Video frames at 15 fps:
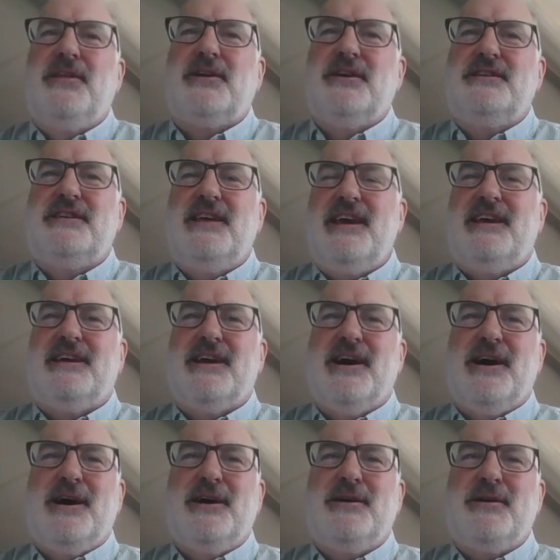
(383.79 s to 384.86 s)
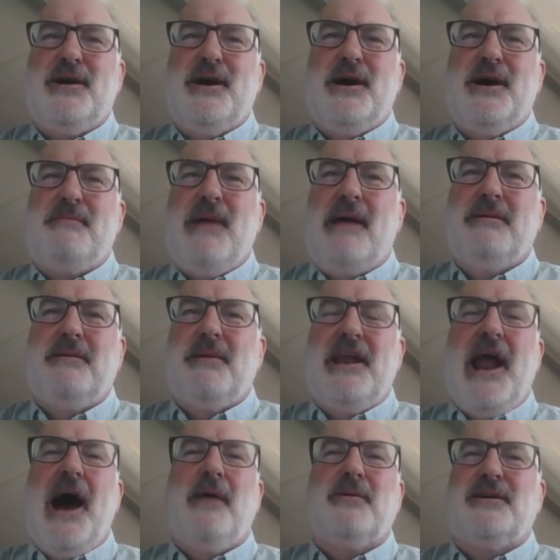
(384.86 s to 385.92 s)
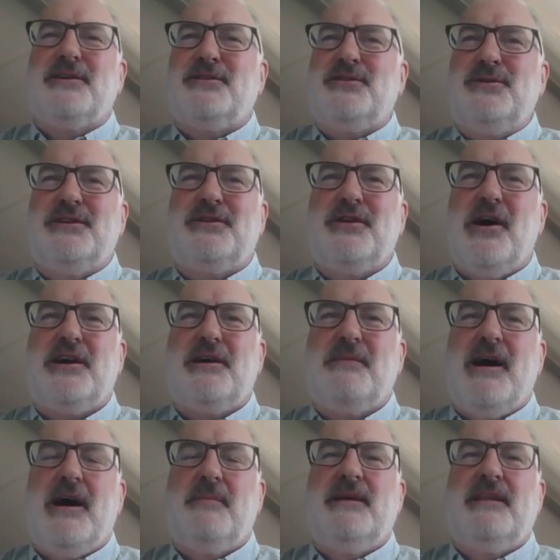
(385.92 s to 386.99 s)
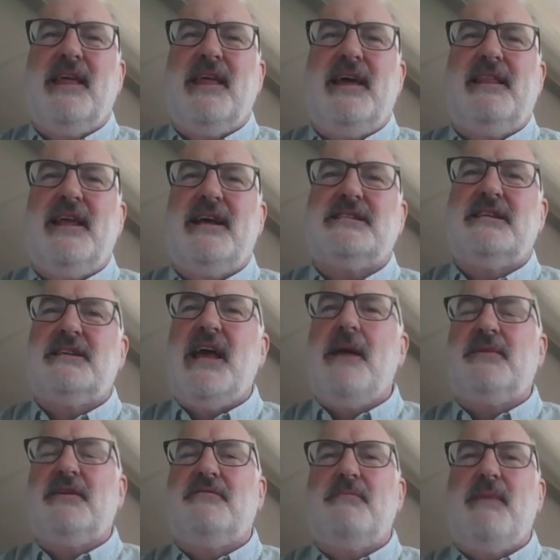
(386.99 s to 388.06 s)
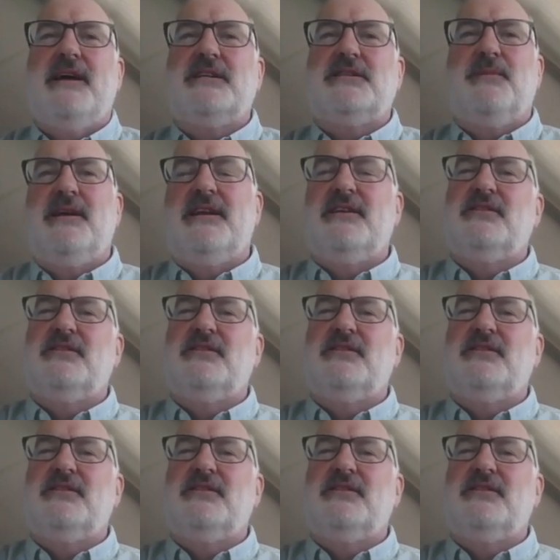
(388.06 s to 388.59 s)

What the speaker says: that could take probably an hour or 2 to talk about, but then that's adaptive management.